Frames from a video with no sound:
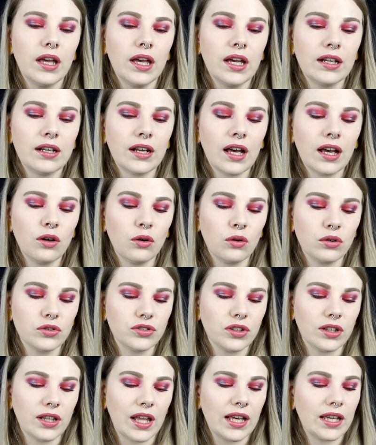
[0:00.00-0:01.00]
And I
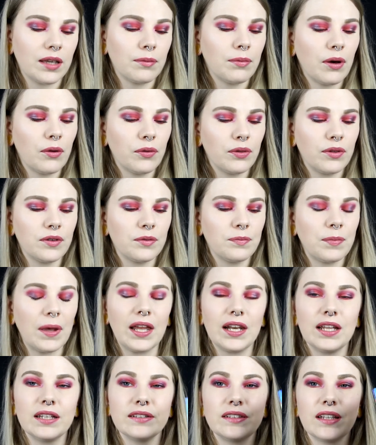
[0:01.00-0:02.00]
also like about this
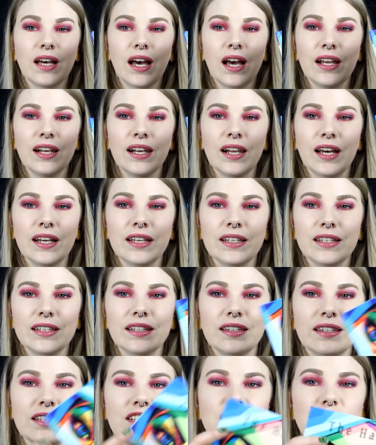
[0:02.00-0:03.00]
palette, I
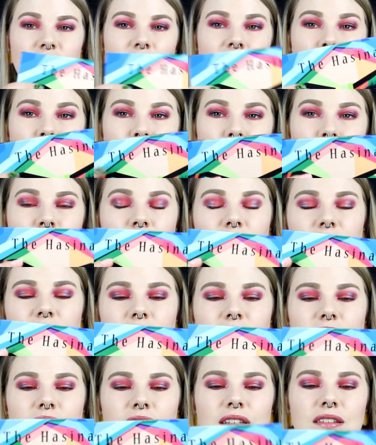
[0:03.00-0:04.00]
like the shape of
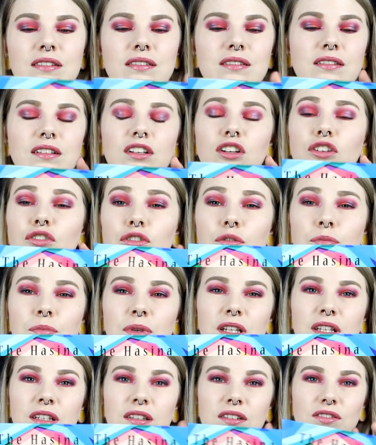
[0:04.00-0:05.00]
it. It's not too
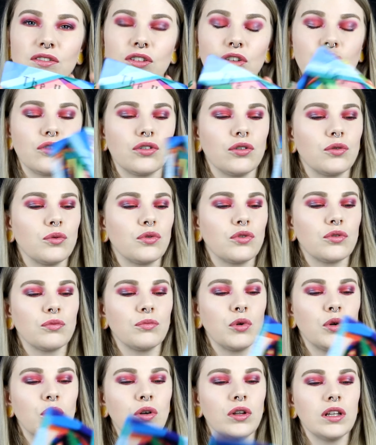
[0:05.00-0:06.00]
big, it's not too
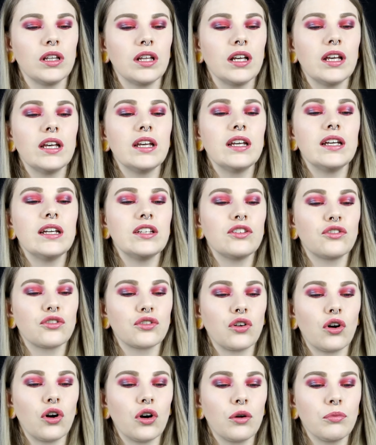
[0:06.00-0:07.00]
small. It's
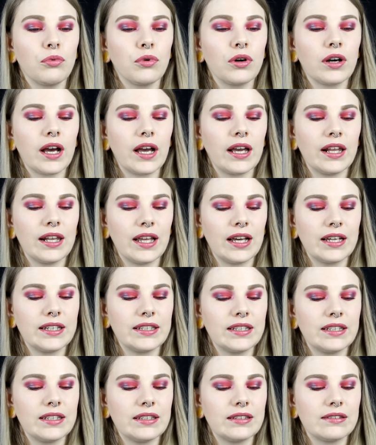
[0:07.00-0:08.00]
cardboard, I
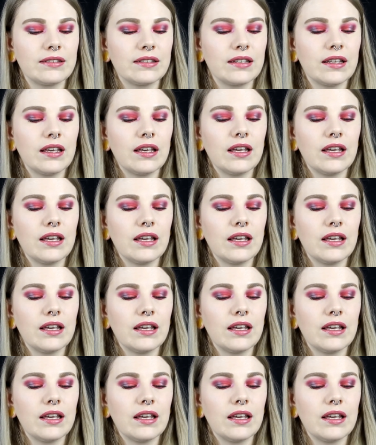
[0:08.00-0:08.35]
like it.